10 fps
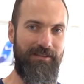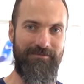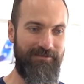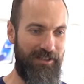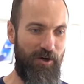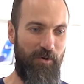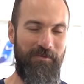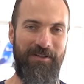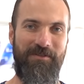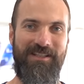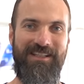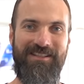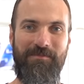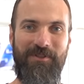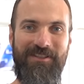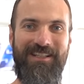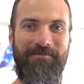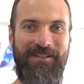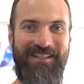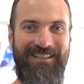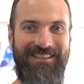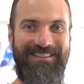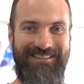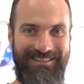and hopefully we see some good numbers here.